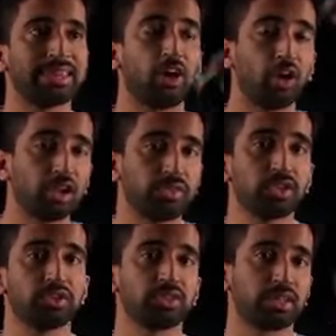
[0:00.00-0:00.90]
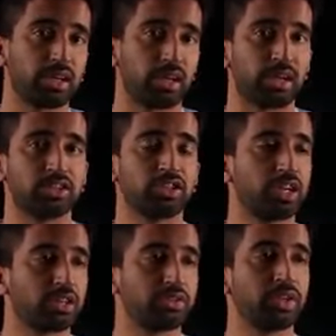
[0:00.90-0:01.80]
all of those
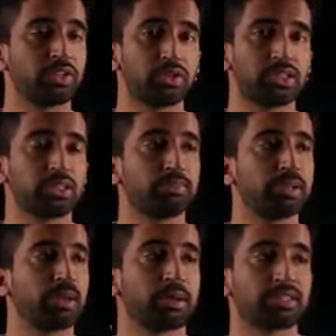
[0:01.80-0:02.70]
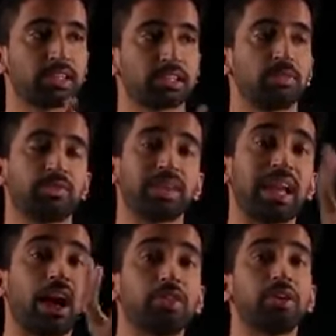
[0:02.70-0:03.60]
shared resources become accessible for the
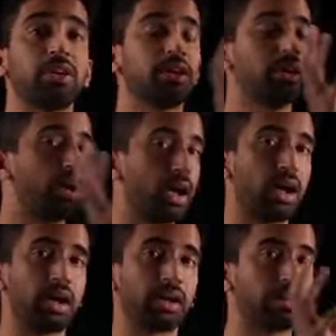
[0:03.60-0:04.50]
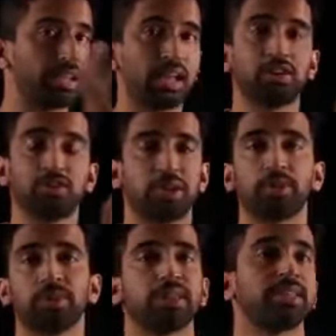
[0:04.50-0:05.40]
other containers running
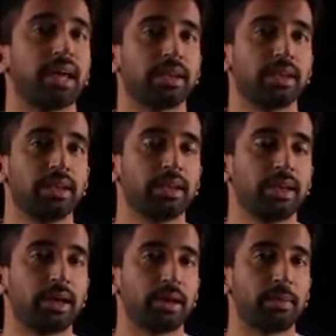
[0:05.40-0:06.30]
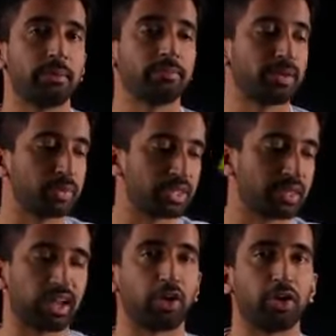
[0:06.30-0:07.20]
within
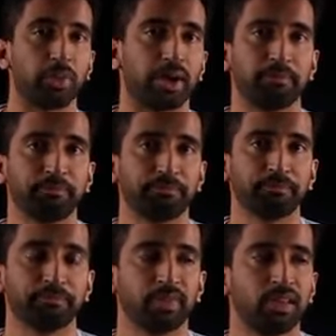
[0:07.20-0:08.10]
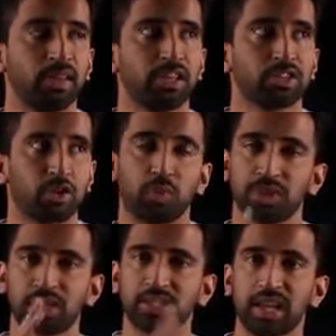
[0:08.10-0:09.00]
that hardware. So
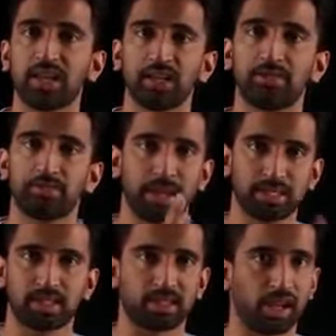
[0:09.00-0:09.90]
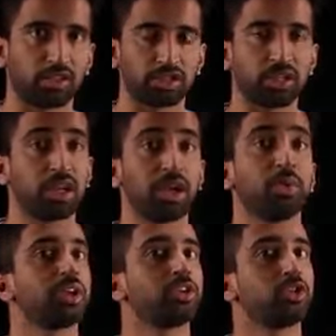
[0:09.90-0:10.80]
with container-based technology,
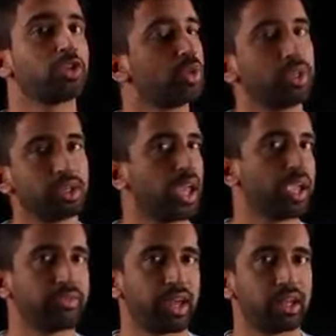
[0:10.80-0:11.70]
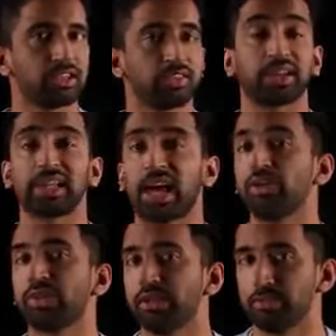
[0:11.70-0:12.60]
we can truly take advantage of
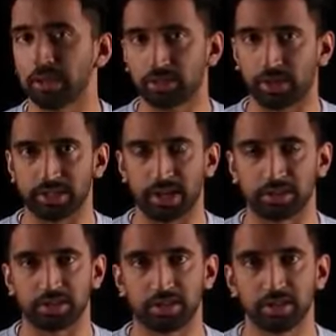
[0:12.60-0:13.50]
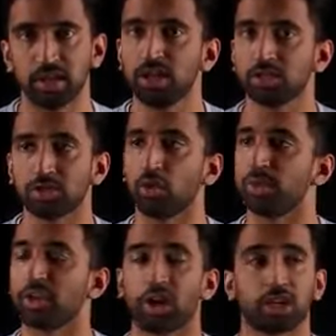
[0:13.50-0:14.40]
cloud-native-based architectures. So
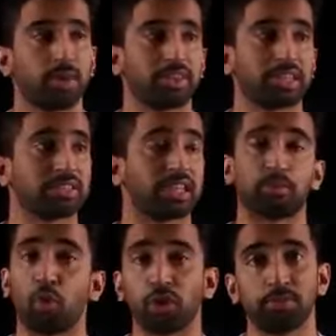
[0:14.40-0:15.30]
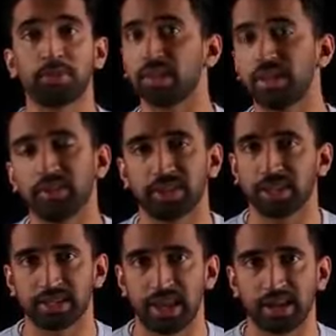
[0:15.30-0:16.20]
we talked about things like portability of the
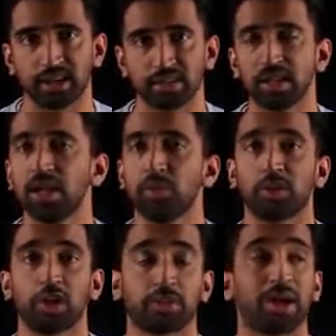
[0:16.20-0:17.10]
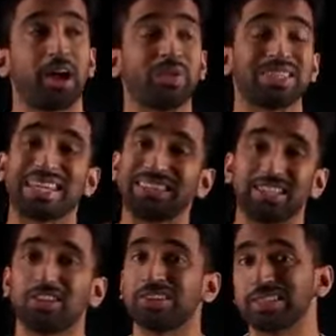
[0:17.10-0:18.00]
containers. We talked about how it's
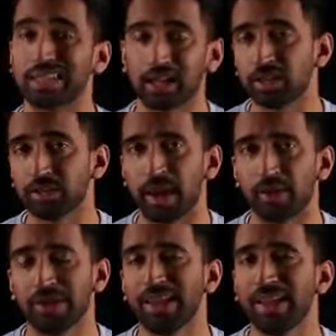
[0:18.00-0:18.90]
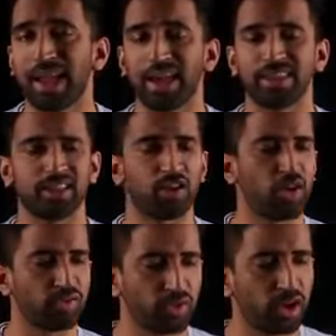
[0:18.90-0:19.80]
easier to scale them out. And then
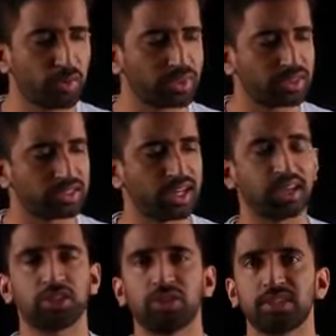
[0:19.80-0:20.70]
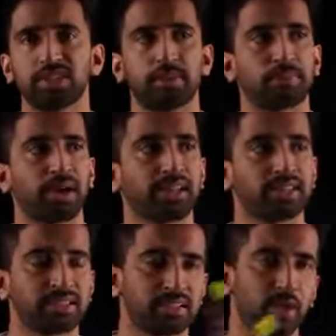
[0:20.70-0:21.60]
overall, with this kind of 3-step
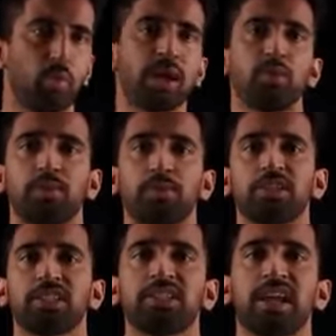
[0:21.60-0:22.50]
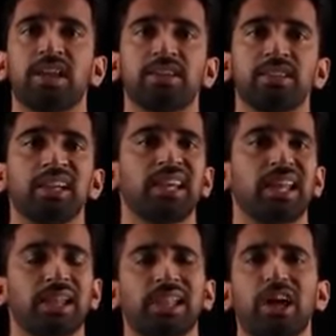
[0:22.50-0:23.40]
process and the way we push containers,
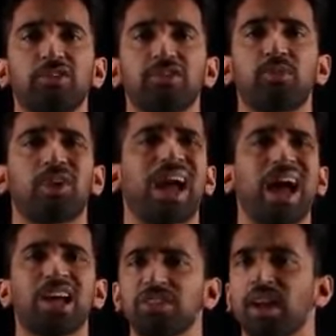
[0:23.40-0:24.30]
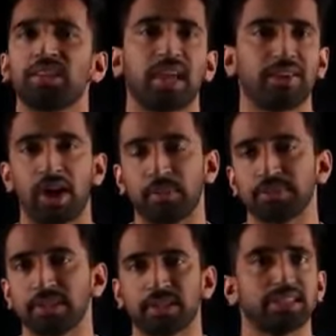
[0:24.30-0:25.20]
it allows for more agile
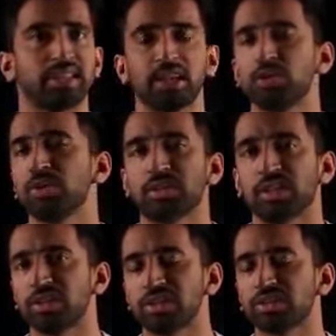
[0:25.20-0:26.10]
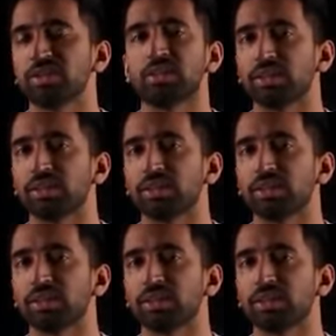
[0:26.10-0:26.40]
DevOps and continuous integration and